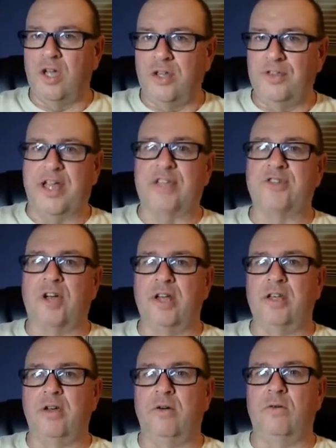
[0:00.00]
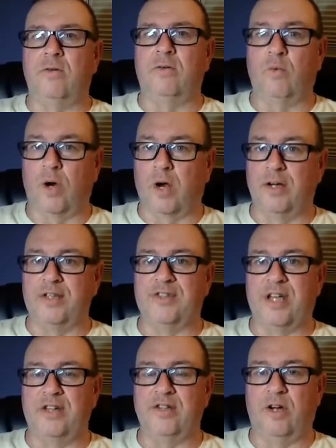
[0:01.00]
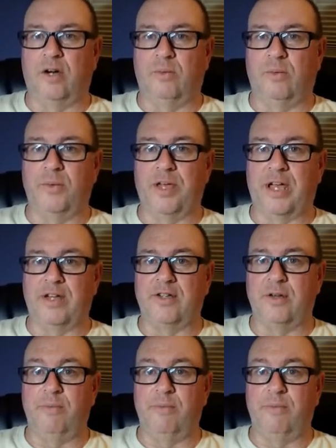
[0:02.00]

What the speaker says: that's on you. We're going to send you home when we catch you.